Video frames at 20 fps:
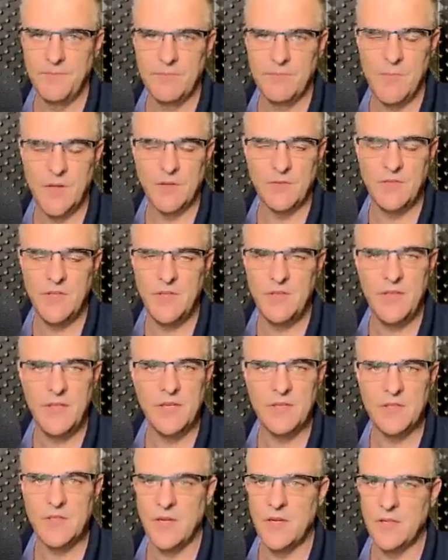I'll see the
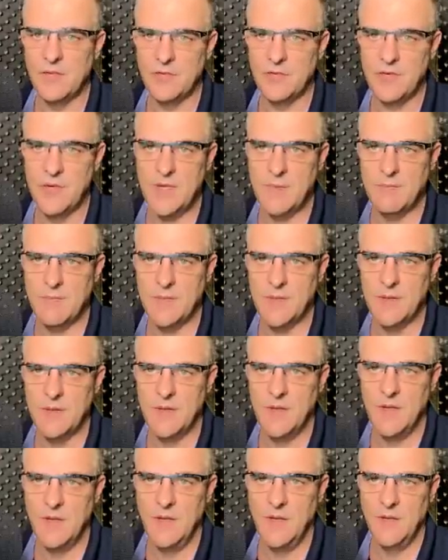entire stream.
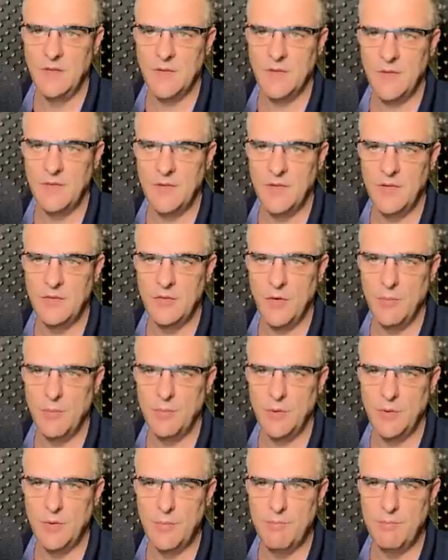So as an
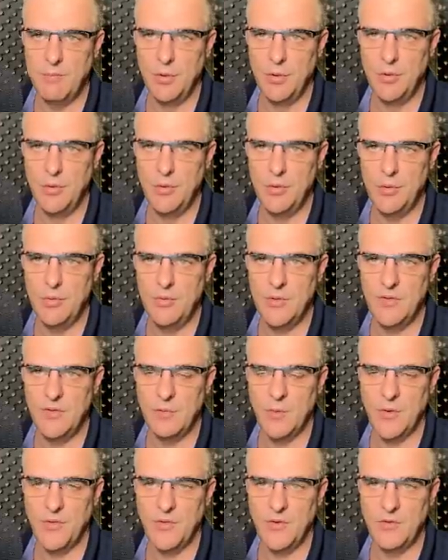example, the blue is
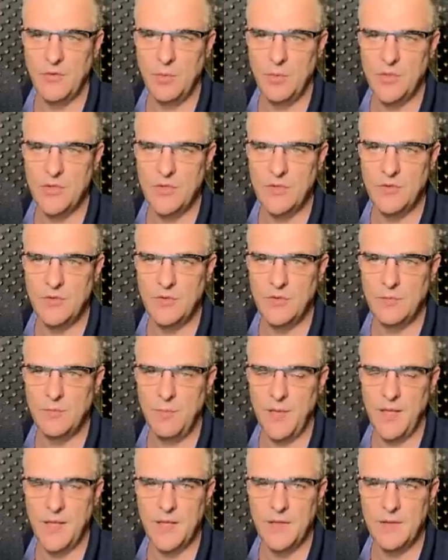what the switch is
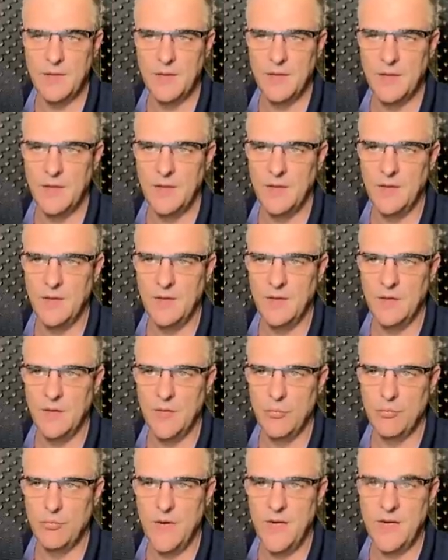displaying.
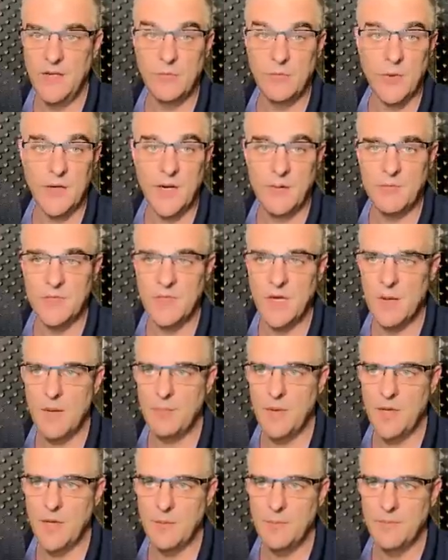The red is what I'm
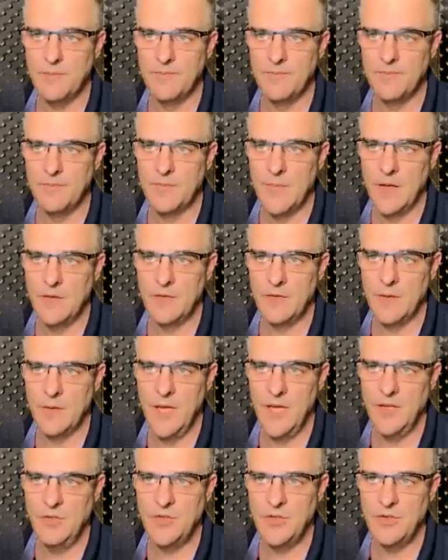typing. So
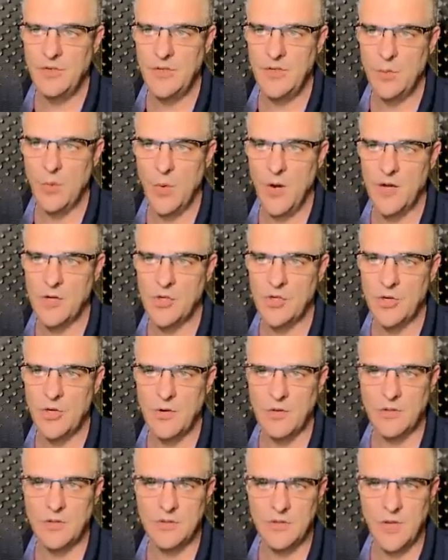hence you see
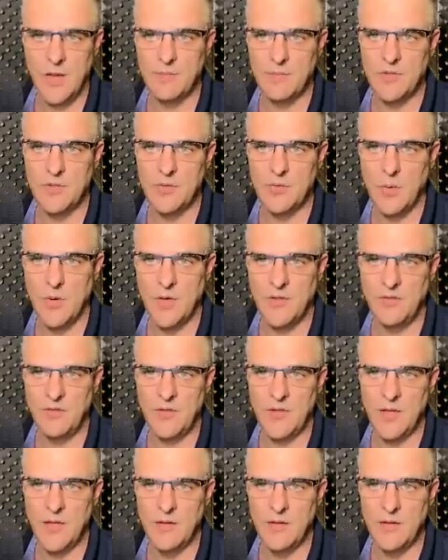Wireshark typed twice
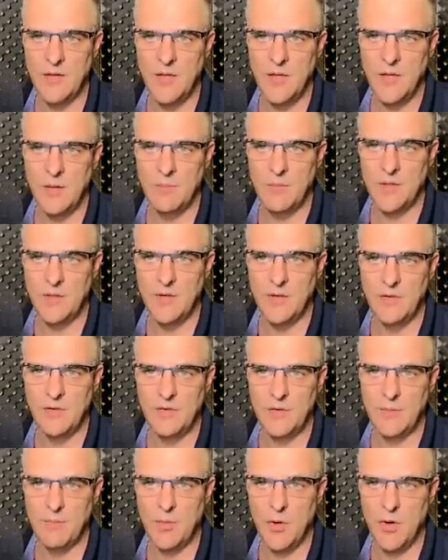there. But notice
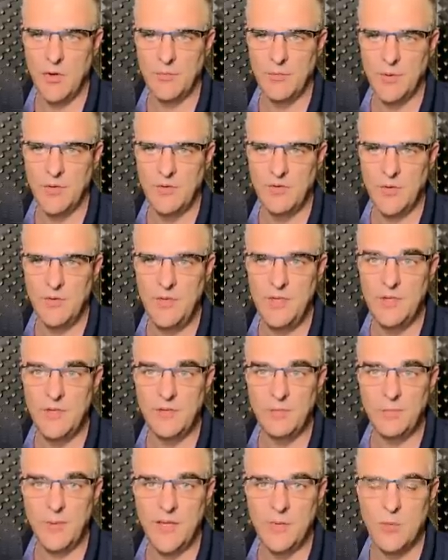the password is only
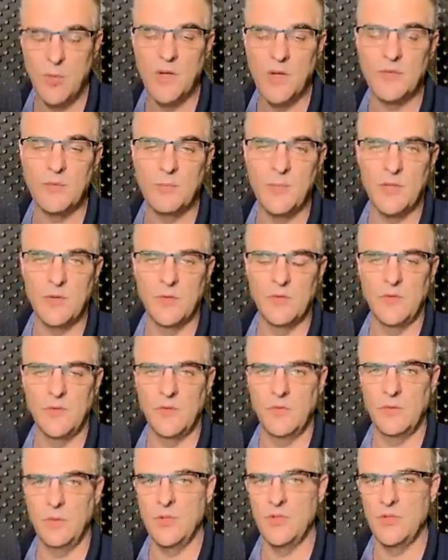displayed once because the
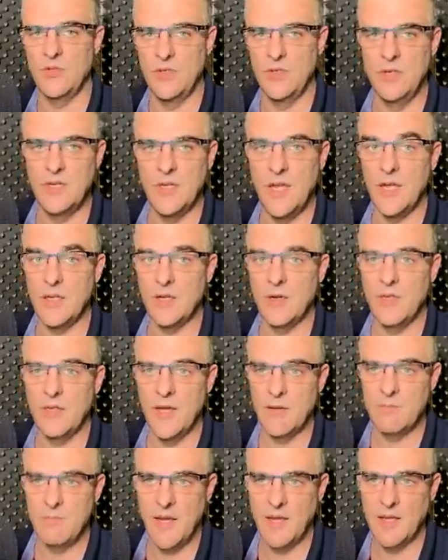switch didn't echo
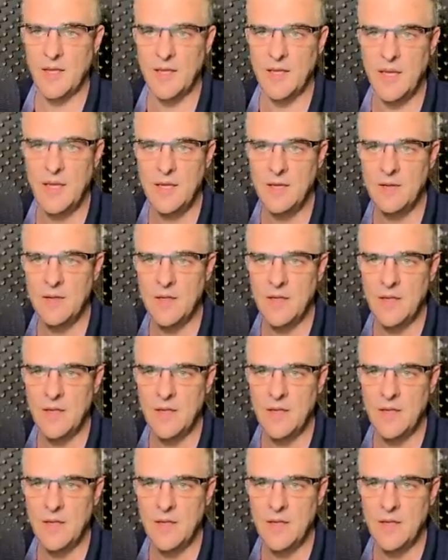that back again.